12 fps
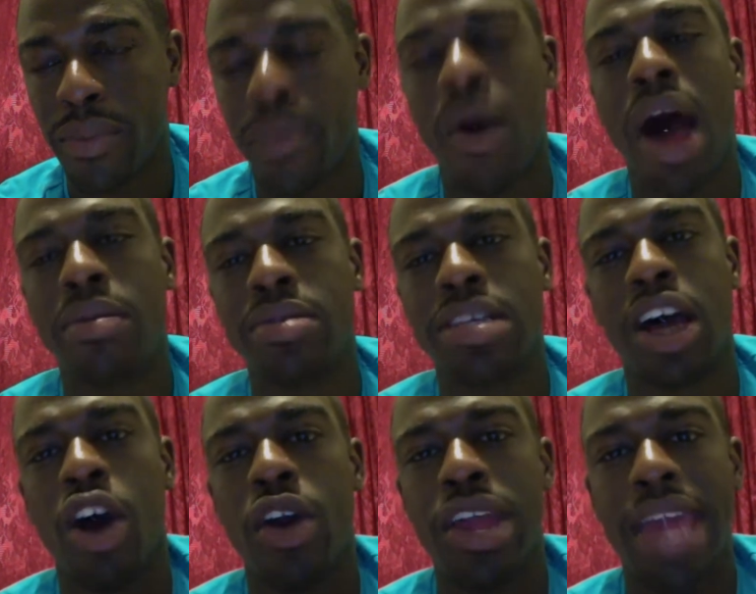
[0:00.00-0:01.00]
problems I
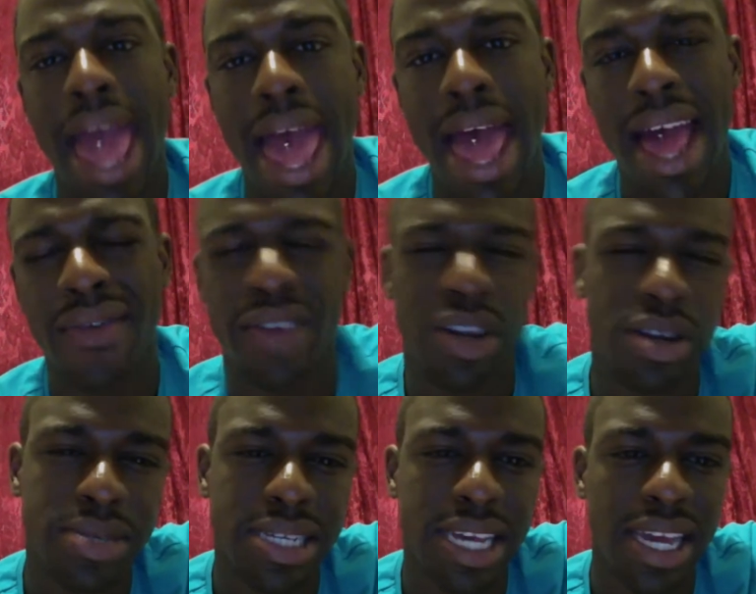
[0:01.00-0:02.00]
already have, you know what I'm
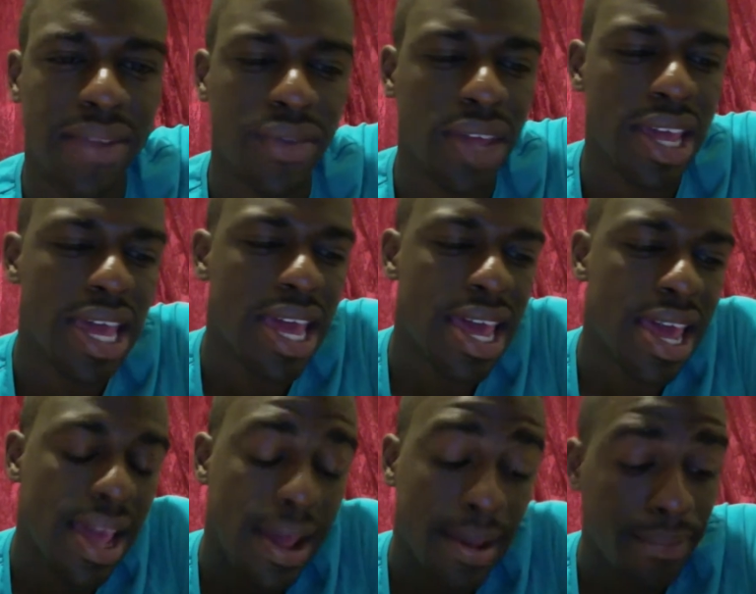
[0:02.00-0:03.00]
saying?
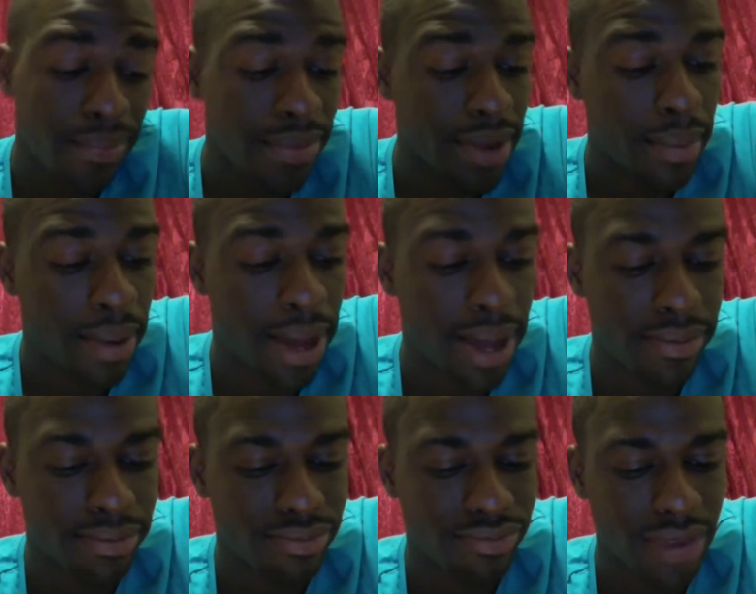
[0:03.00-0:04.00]
But
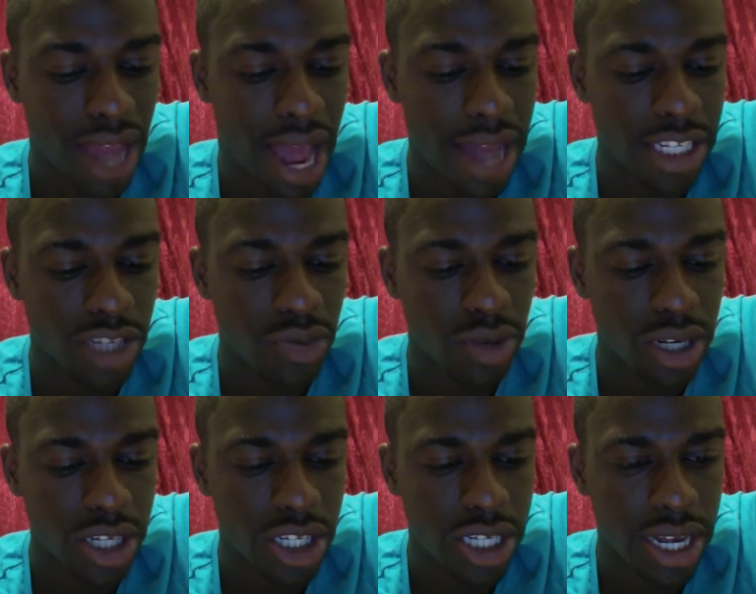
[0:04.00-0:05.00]
I just wanted to
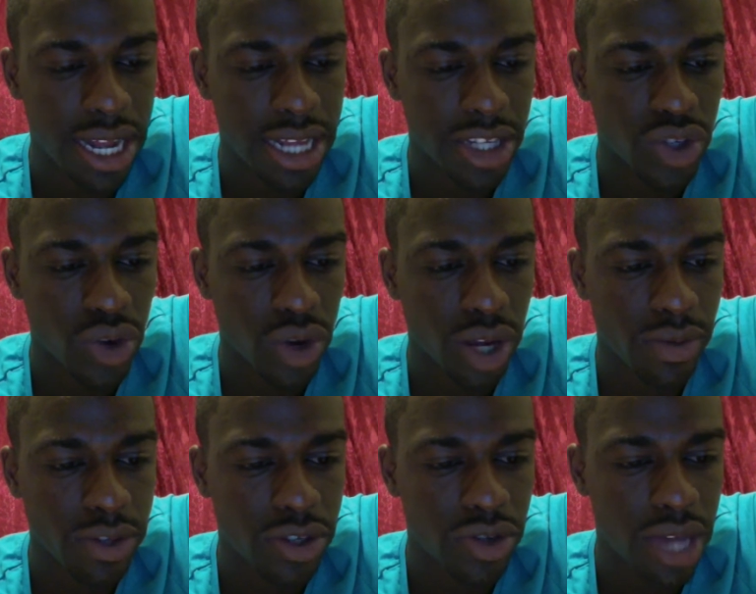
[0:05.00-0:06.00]
share that story
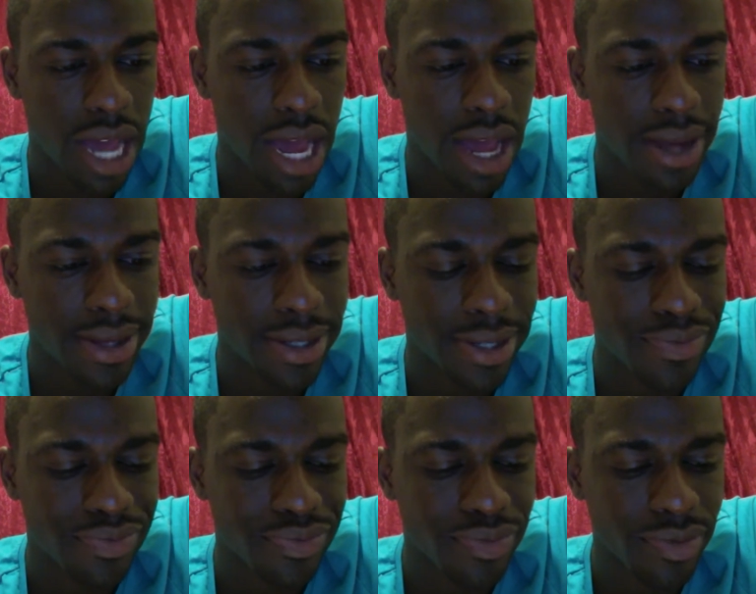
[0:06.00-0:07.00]
with you guys.
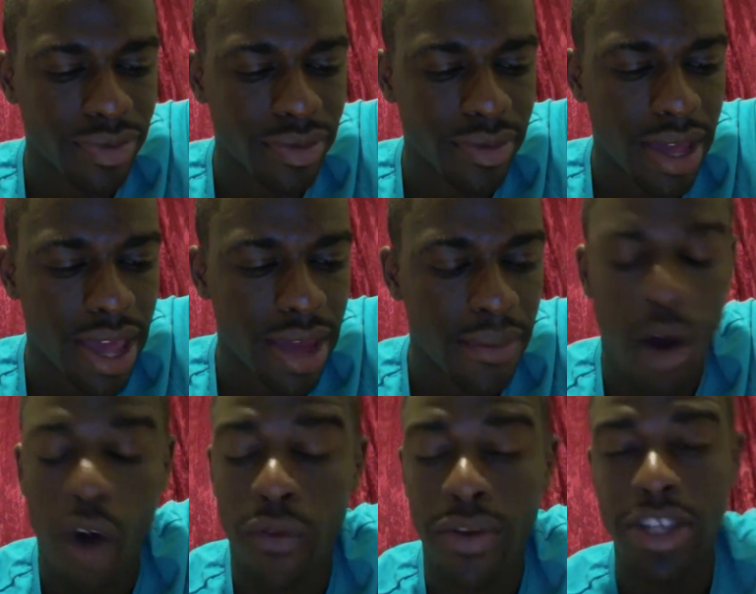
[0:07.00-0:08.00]
And
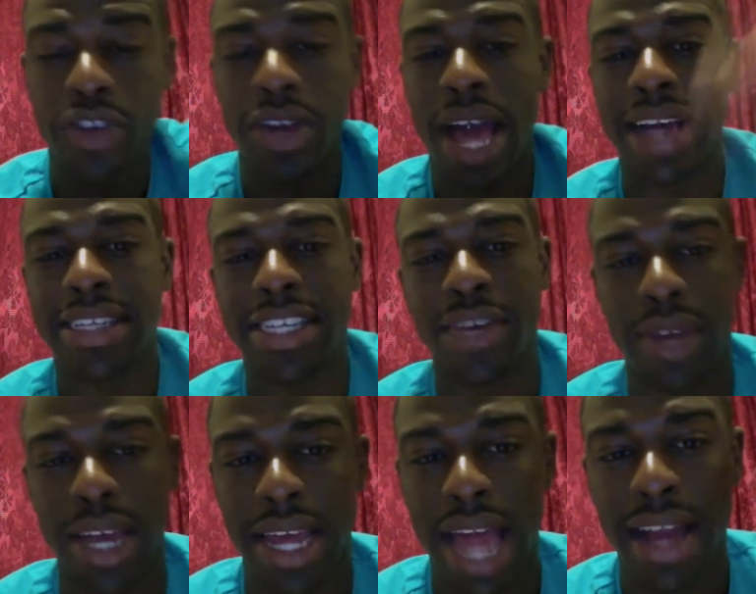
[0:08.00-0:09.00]
hopefully you guys can
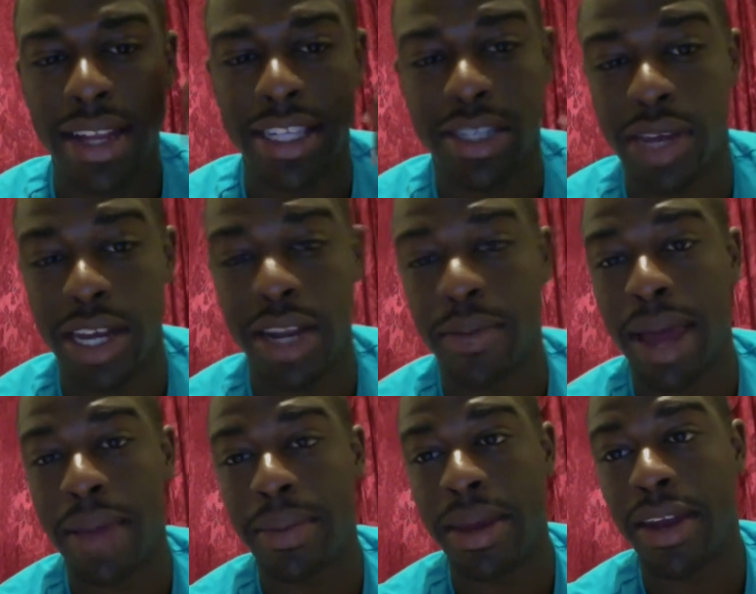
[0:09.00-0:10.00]
relate. This end up
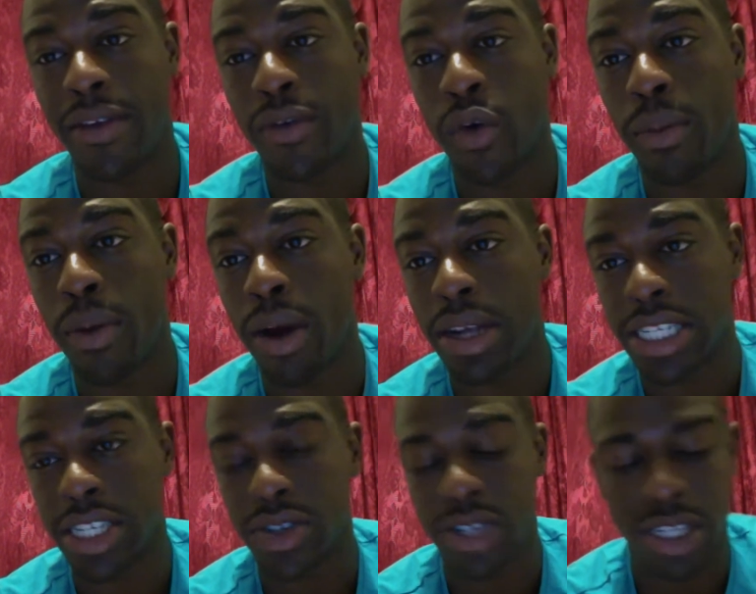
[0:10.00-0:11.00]
might be in a 4-part
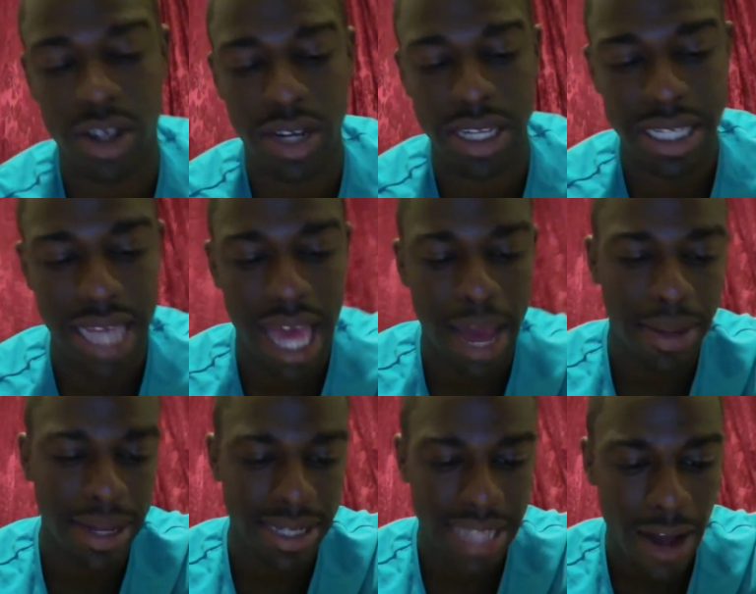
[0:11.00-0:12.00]
series, so let's see how it
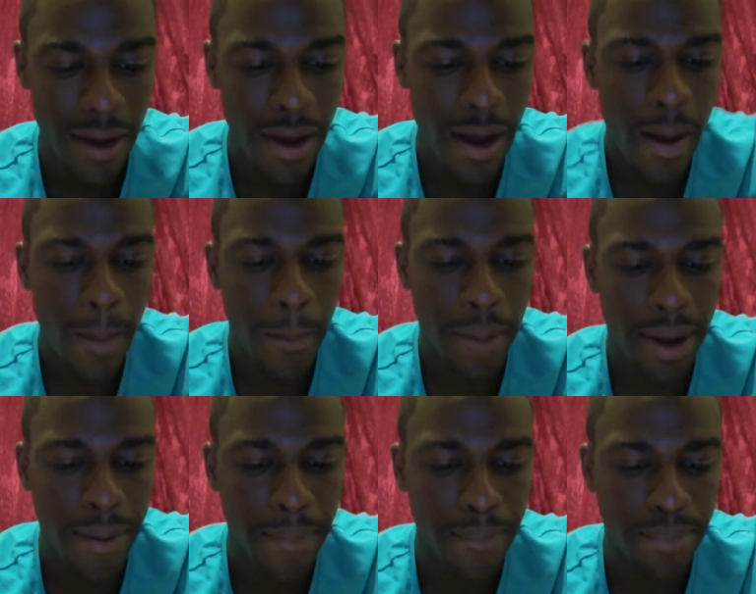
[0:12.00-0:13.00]
plays out. But